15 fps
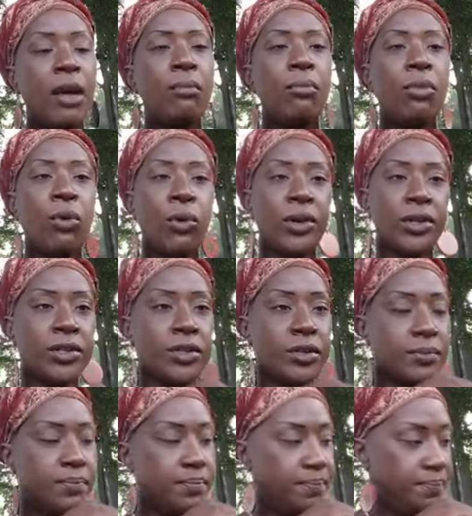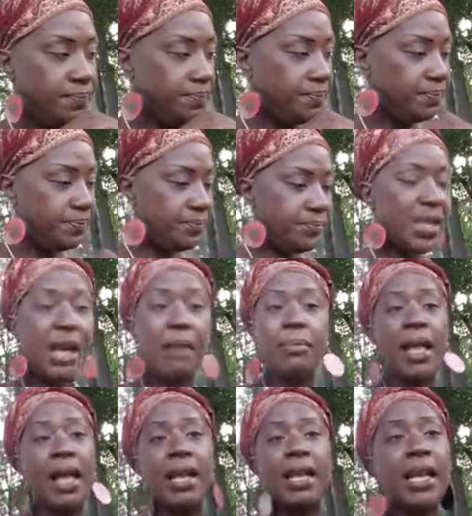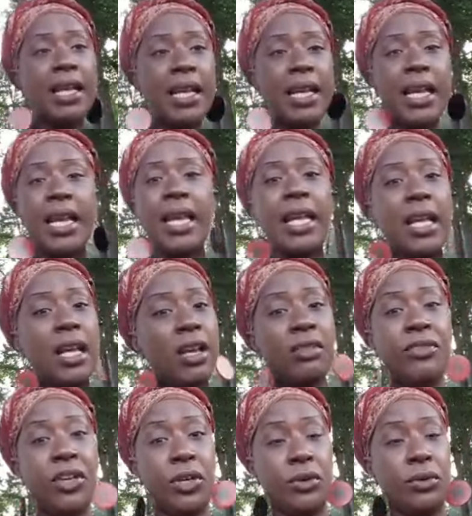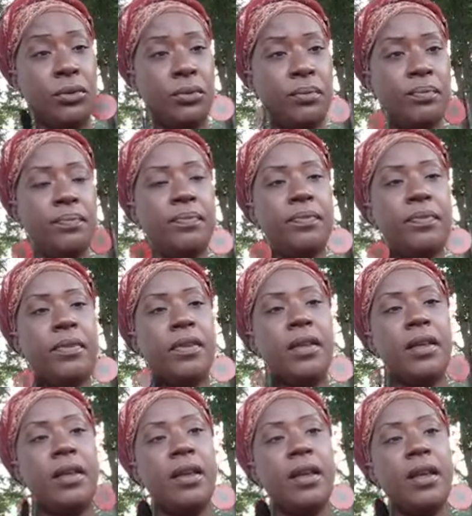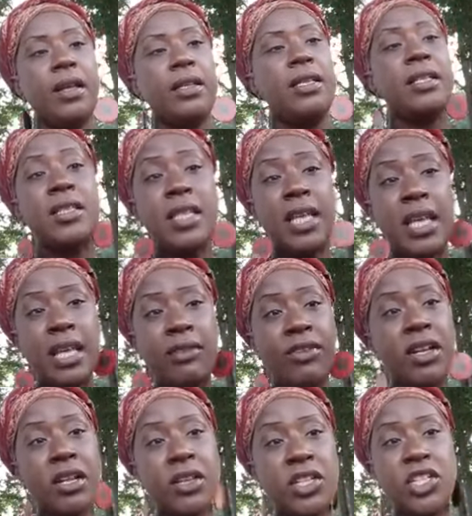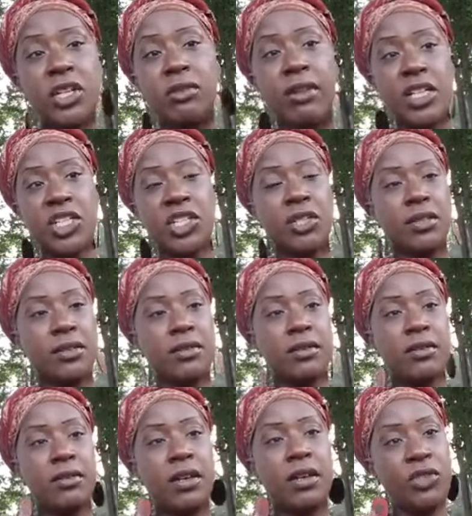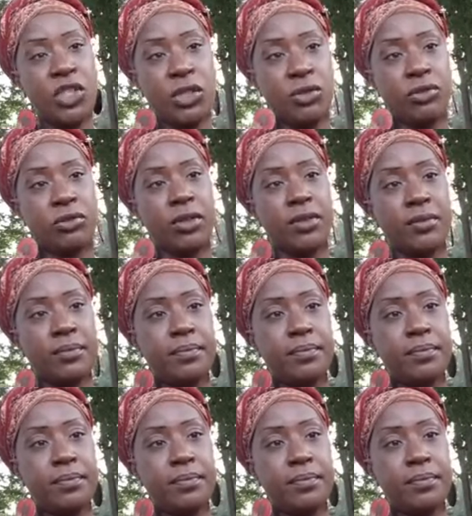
Moors, I'm not letting any of you deceive another generation of children.